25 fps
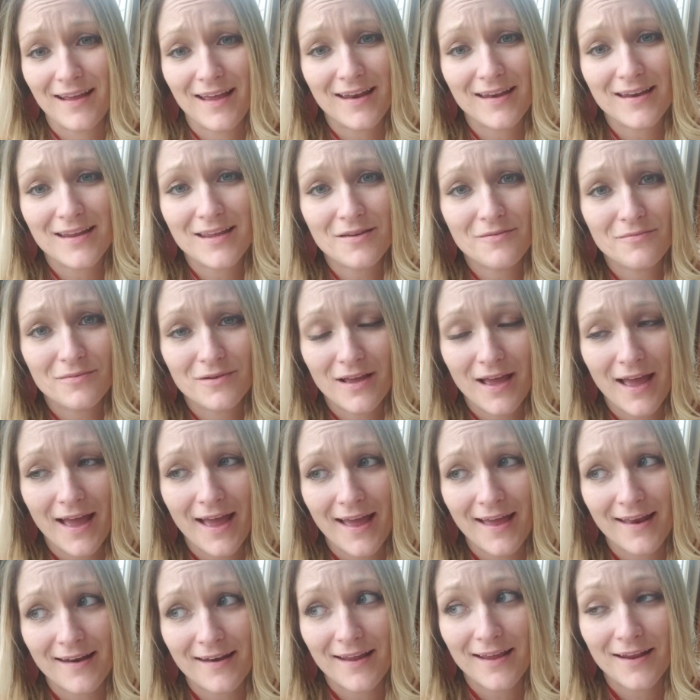and
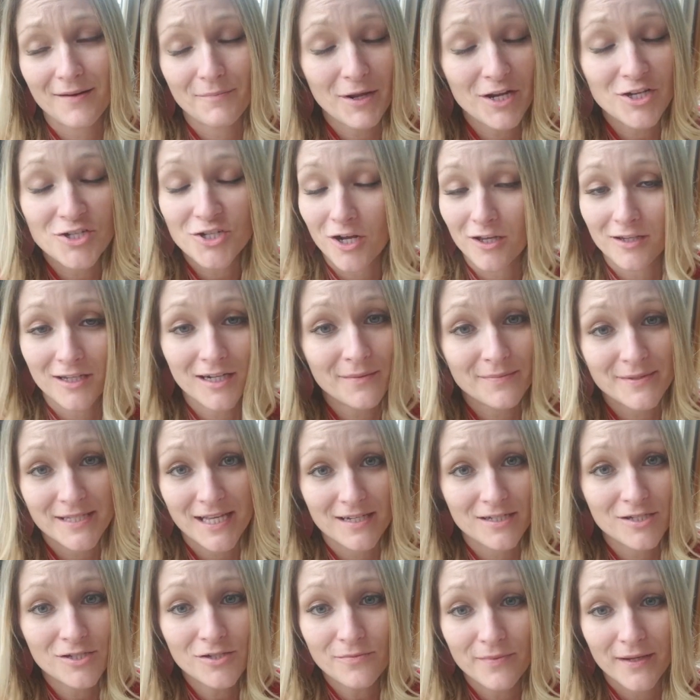it made Charlotte
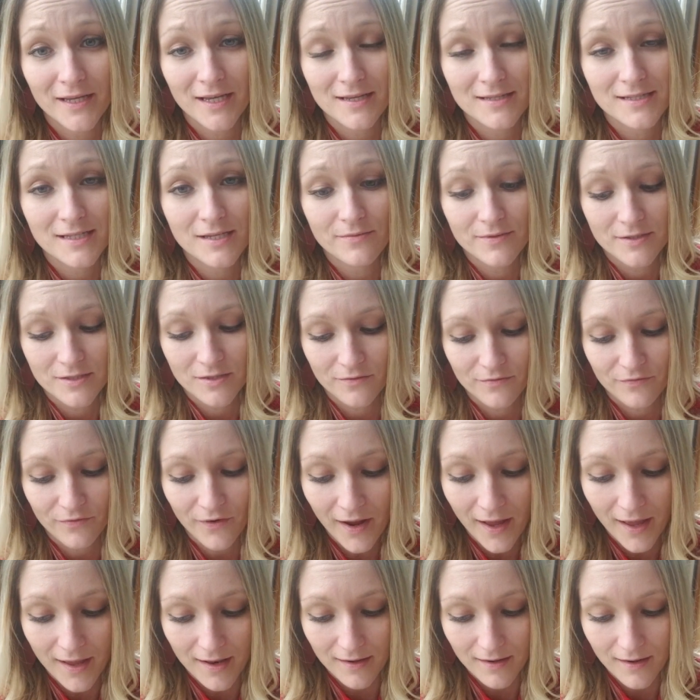upset too because he was her
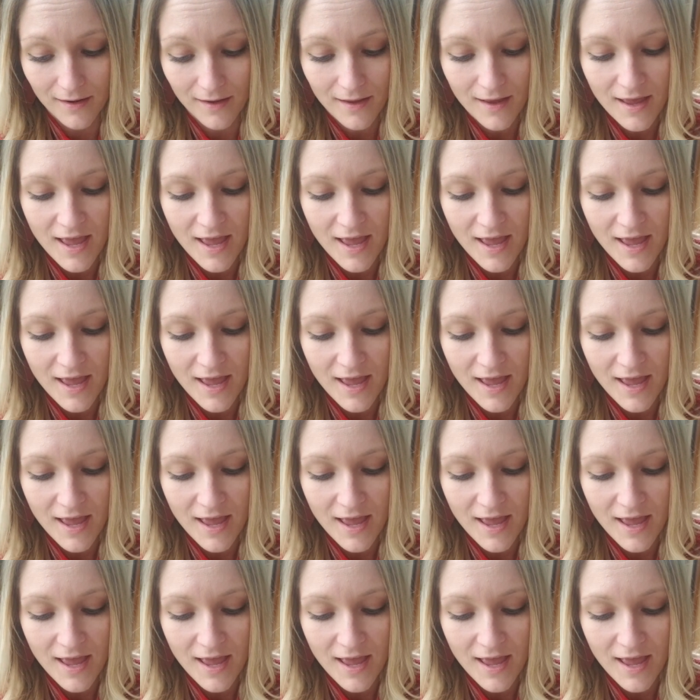friend.